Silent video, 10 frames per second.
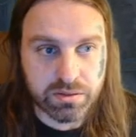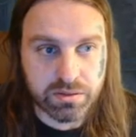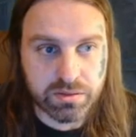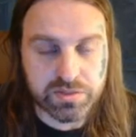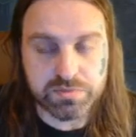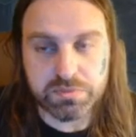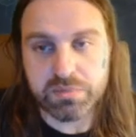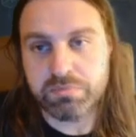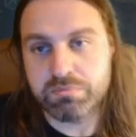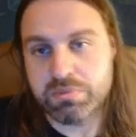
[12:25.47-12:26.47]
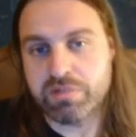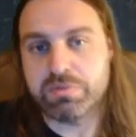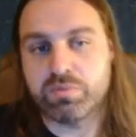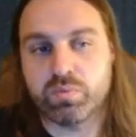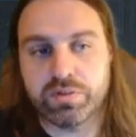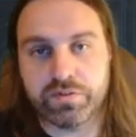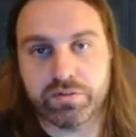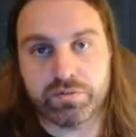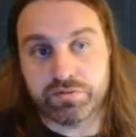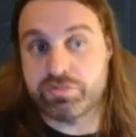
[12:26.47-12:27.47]
This may have been one of your
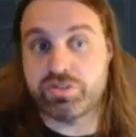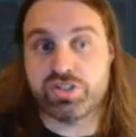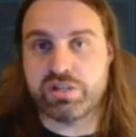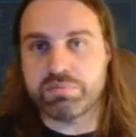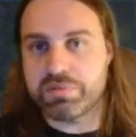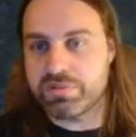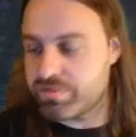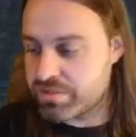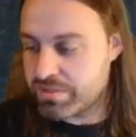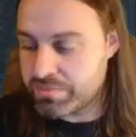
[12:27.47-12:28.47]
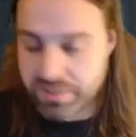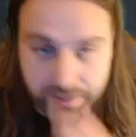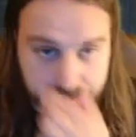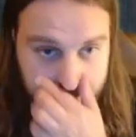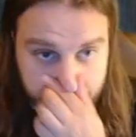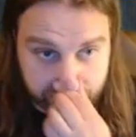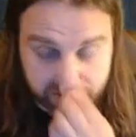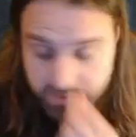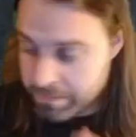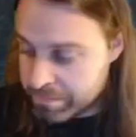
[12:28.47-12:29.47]
first champions or something. I'm not sure.